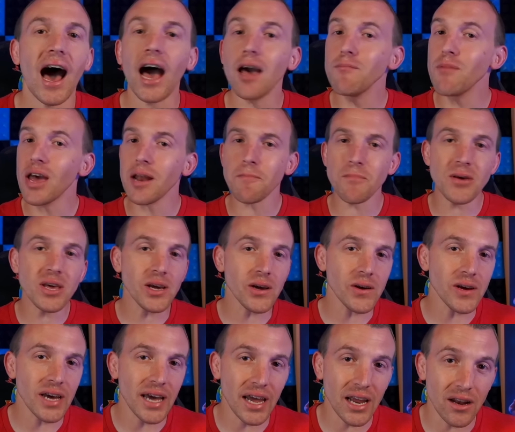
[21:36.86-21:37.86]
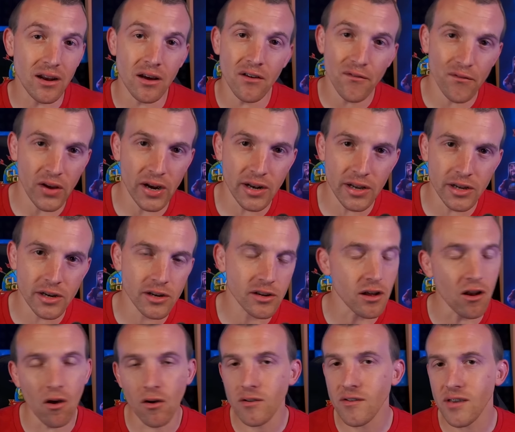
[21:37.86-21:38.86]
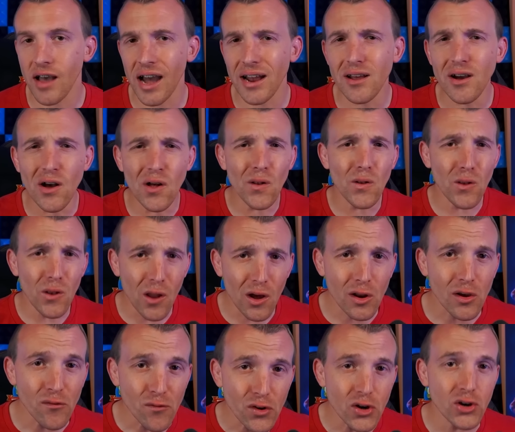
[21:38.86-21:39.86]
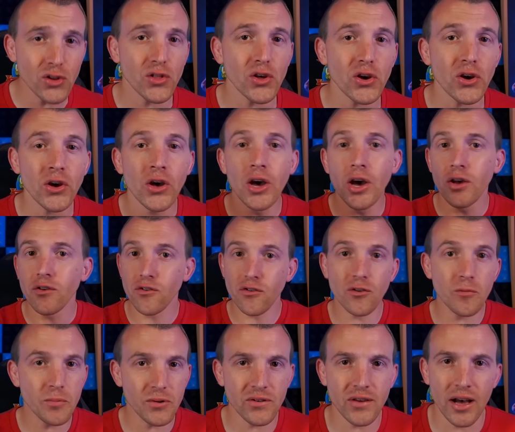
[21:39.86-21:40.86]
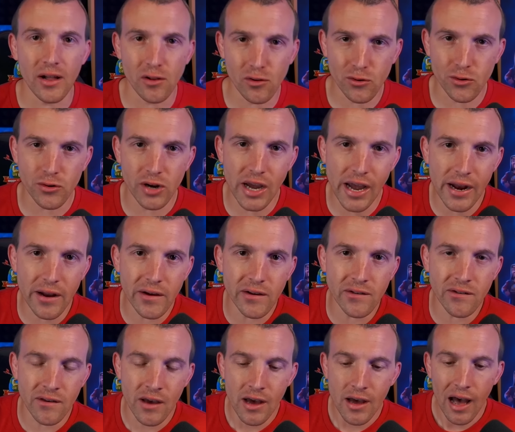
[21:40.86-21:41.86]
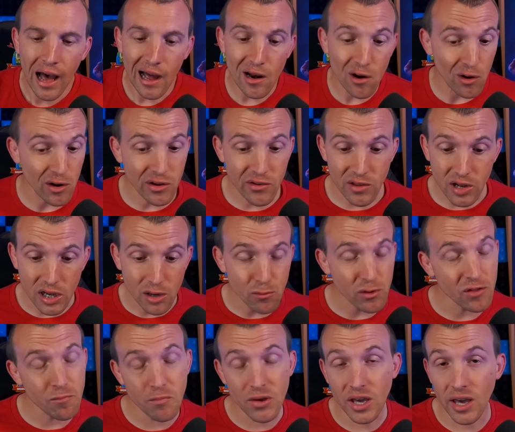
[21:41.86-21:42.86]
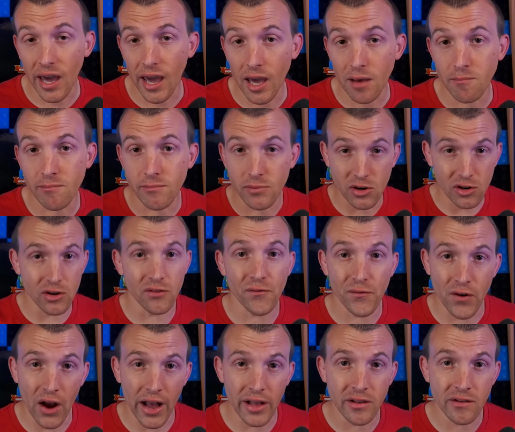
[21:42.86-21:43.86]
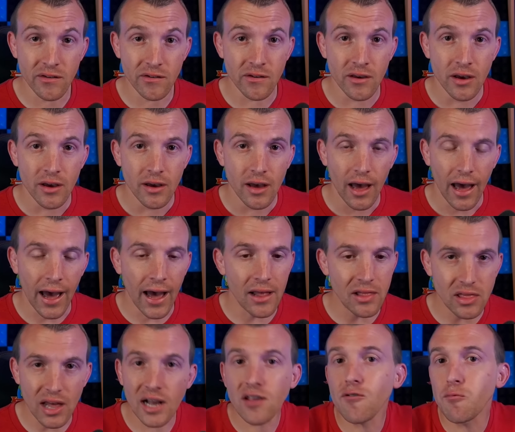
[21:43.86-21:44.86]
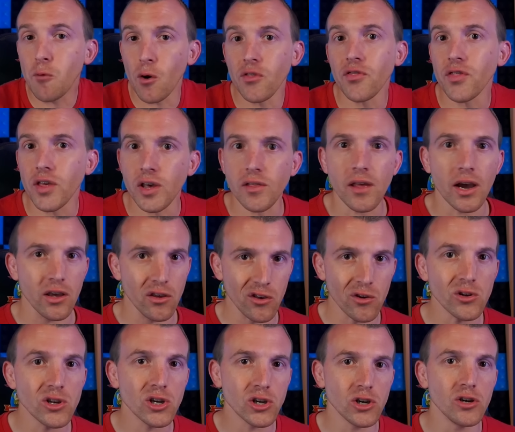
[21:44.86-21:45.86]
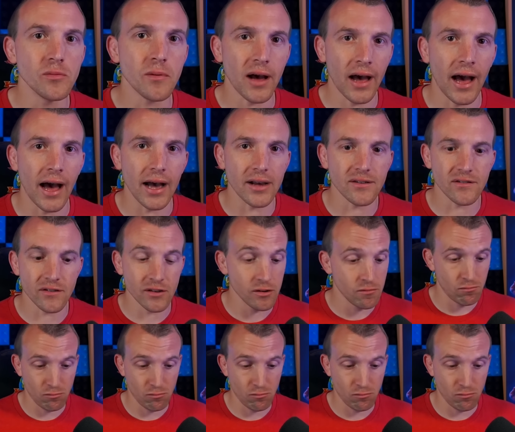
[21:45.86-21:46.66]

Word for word: I met Beaker in Finland alongside a lot of other Supercell creators, and honestly, we became good friends and that's one thing that YouTube has